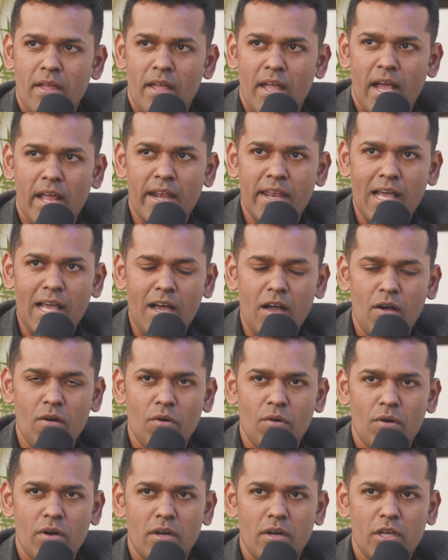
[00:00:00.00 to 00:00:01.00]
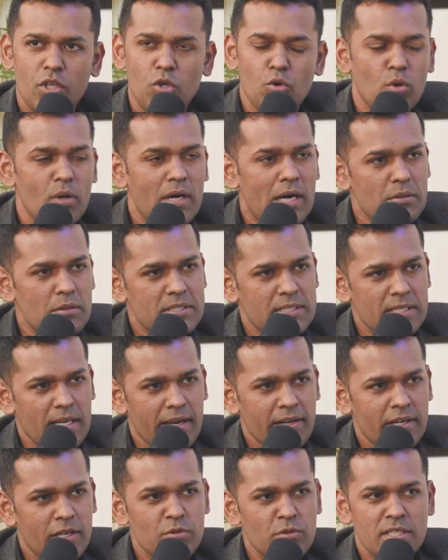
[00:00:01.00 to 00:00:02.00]
And now you go
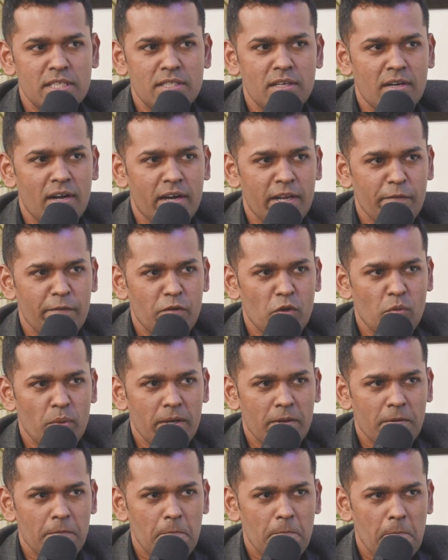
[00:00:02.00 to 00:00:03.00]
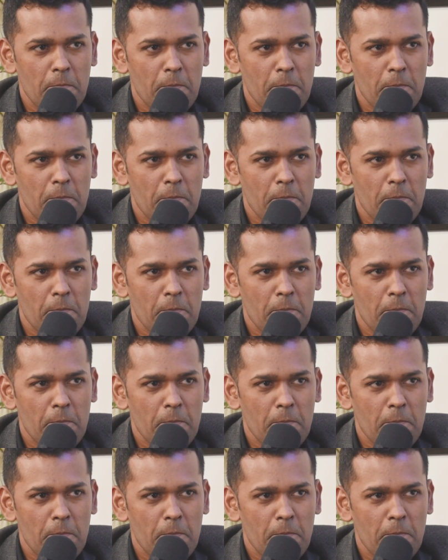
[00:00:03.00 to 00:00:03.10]
outside, you see the car everywhere,